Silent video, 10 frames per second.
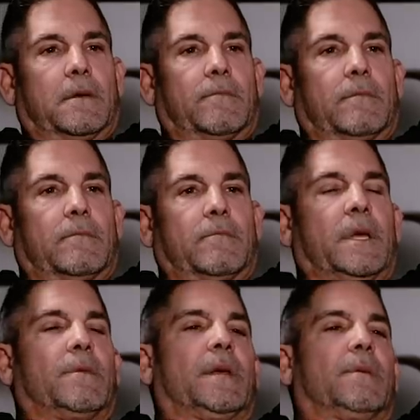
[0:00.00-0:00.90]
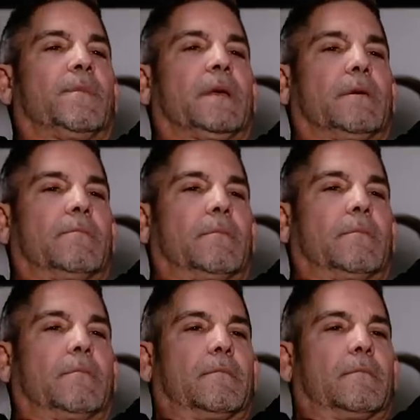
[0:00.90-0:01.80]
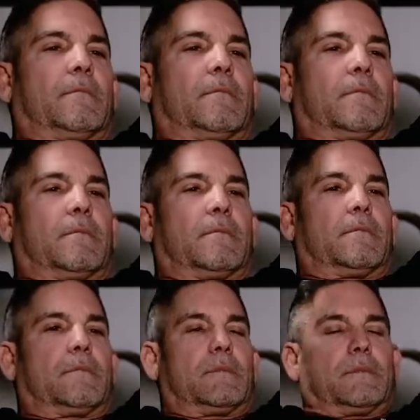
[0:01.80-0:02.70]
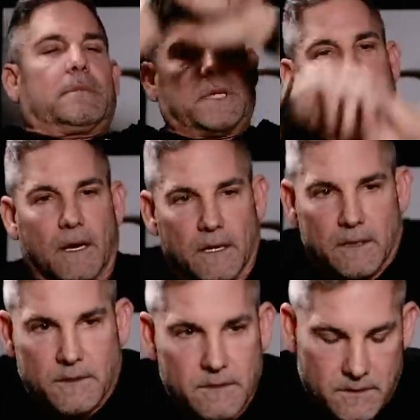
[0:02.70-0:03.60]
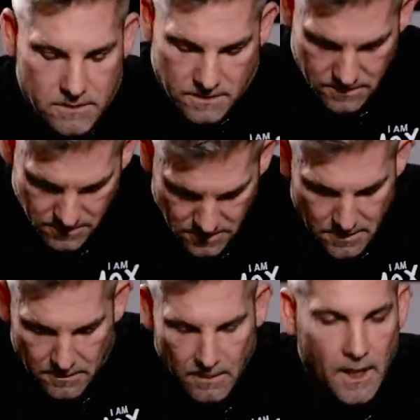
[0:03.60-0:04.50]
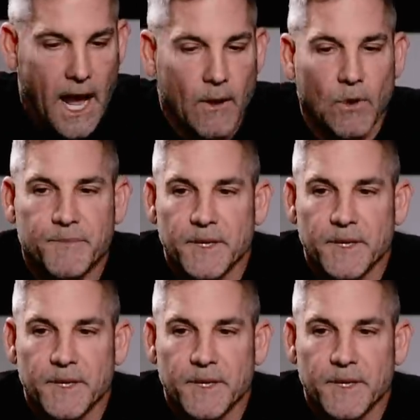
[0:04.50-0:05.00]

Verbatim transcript: today? Me, what, me, what, me, do you, what, do you, want to be remembered for? Yeah. And do you think that that'll change? I want